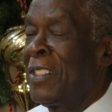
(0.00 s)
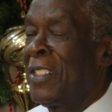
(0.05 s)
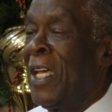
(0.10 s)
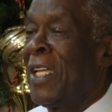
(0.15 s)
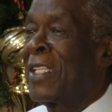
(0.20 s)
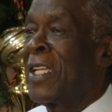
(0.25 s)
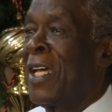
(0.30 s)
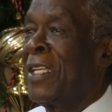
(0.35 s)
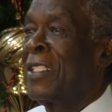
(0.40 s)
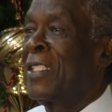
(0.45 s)

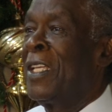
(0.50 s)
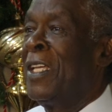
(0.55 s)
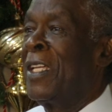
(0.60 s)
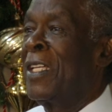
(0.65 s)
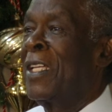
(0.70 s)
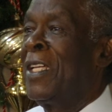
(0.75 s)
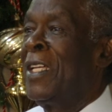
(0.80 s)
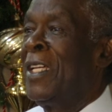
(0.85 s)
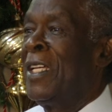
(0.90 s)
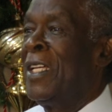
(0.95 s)
It's that kind of
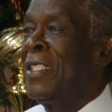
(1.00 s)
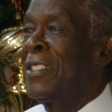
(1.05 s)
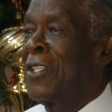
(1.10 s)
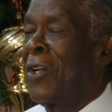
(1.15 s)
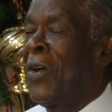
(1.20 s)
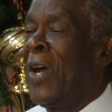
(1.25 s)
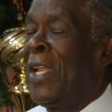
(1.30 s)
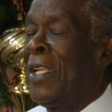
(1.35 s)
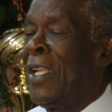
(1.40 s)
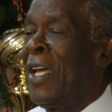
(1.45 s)
thing. And
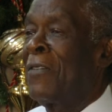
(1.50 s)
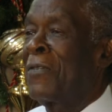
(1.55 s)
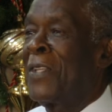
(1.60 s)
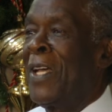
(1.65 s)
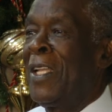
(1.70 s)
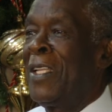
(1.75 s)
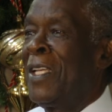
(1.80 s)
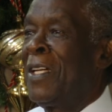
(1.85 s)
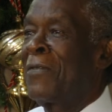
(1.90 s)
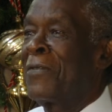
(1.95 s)
so I left
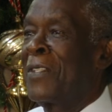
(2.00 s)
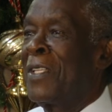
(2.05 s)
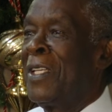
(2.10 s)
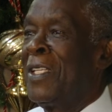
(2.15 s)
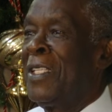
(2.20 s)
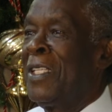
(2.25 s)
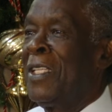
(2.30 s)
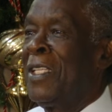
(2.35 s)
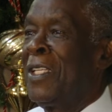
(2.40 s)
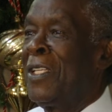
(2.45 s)
the
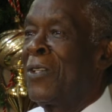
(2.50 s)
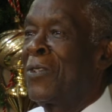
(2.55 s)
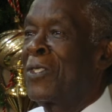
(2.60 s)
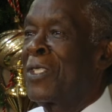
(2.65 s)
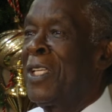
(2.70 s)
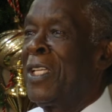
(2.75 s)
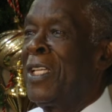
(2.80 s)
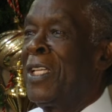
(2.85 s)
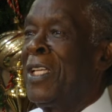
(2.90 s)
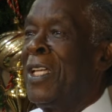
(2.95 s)

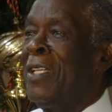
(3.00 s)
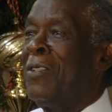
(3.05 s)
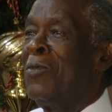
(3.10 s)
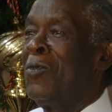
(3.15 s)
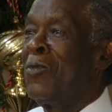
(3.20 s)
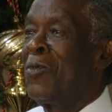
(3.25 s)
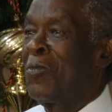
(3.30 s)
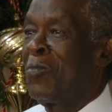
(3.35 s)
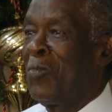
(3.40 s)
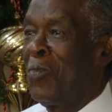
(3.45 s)
EEOC
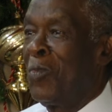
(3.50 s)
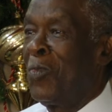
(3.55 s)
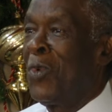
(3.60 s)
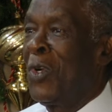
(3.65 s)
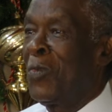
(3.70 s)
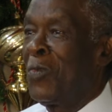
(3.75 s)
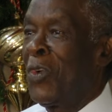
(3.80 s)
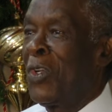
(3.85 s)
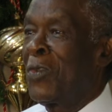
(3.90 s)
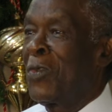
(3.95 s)
and
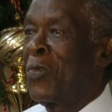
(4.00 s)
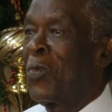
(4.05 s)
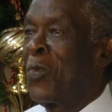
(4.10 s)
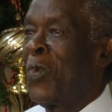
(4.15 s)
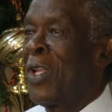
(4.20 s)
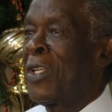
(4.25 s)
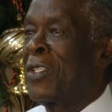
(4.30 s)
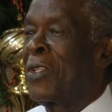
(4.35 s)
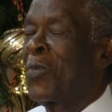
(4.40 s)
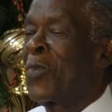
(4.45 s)
went with
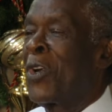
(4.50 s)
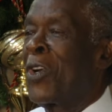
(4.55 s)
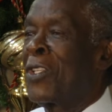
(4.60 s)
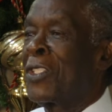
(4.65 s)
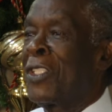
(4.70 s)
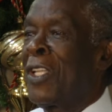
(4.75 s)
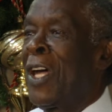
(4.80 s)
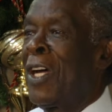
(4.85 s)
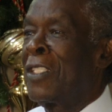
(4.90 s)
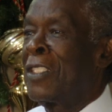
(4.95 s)
one of the
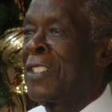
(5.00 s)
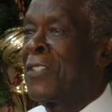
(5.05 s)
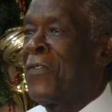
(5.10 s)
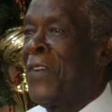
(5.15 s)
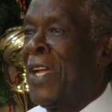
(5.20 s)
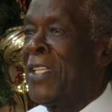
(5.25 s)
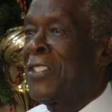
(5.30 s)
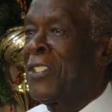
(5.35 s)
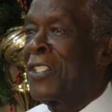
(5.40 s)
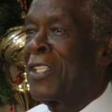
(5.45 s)
world's
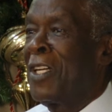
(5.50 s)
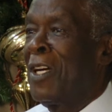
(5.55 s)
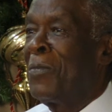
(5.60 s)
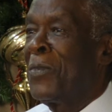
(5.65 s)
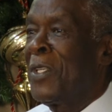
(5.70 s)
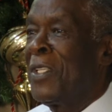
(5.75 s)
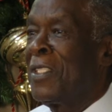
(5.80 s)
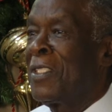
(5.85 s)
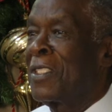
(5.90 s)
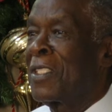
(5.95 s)
largest fashion
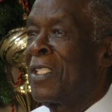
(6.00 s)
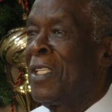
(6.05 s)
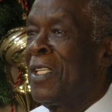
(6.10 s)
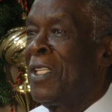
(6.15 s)
companies.